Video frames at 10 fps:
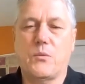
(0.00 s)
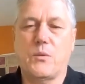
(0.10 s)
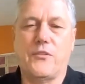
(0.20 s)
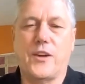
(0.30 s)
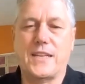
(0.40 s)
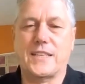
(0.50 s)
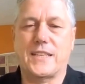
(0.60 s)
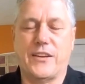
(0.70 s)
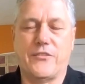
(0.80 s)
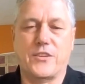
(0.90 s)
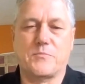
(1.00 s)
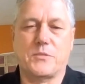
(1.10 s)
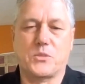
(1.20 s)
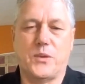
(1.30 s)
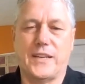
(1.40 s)
we find the difference
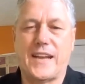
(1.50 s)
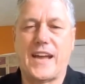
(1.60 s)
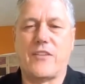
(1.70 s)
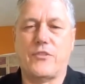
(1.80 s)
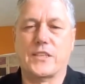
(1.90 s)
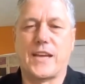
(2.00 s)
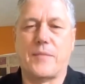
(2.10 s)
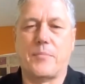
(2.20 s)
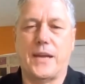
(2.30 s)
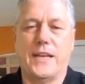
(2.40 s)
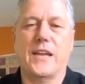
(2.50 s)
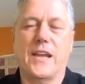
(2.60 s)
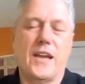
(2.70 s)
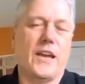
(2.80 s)
between an average campaign